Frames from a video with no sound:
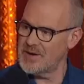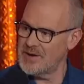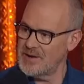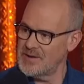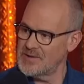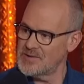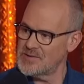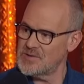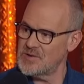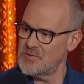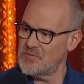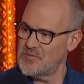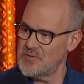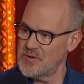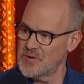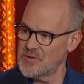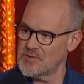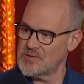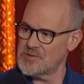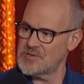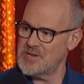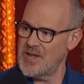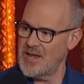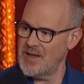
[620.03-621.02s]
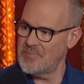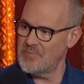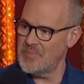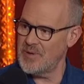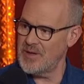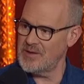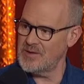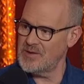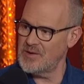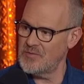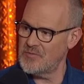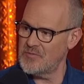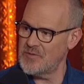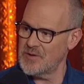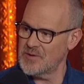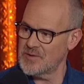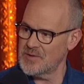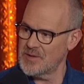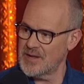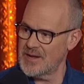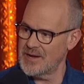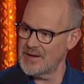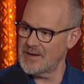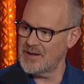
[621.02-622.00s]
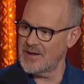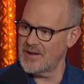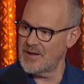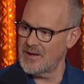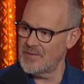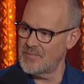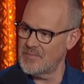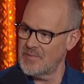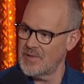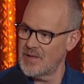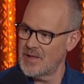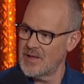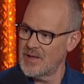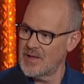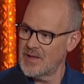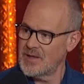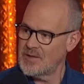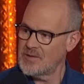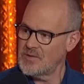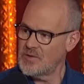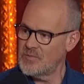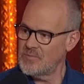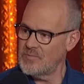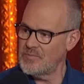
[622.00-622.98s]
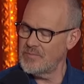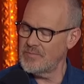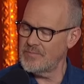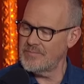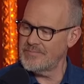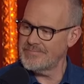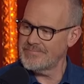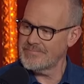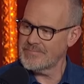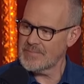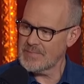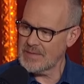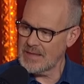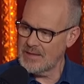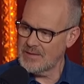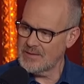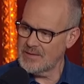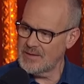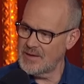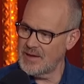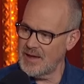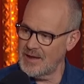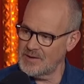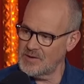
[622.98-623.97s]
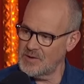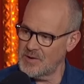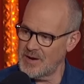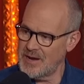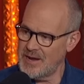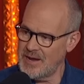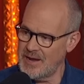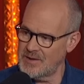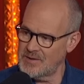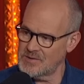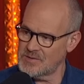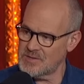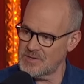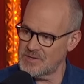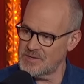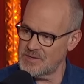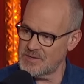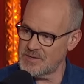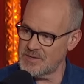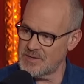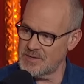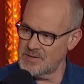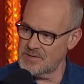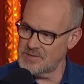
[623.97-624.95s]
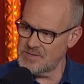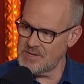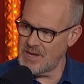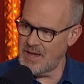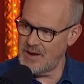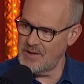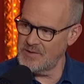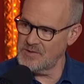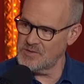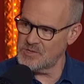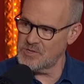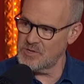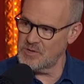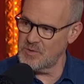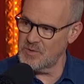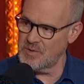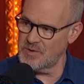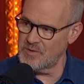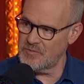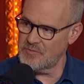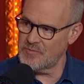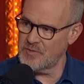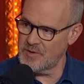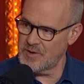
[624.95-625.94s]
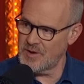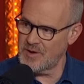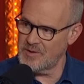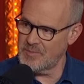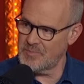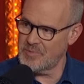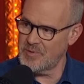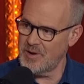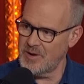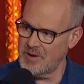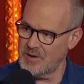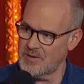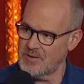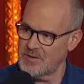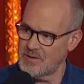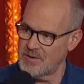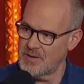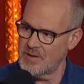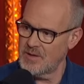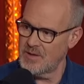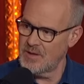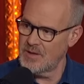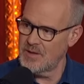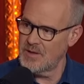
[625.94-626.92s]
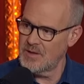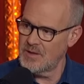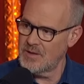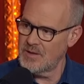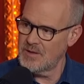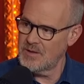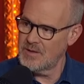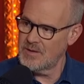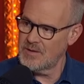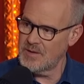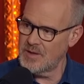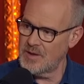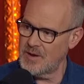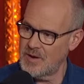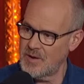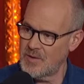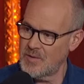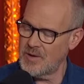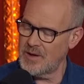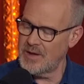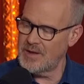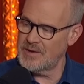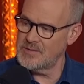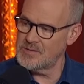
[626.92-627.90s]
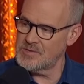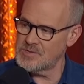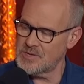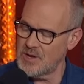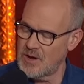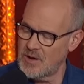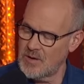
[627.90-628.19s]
what it is. You feel snake bit. You feel like um, you you got your hands on on ten and two and a foot yes. on a break. Yes, they you were know? they were a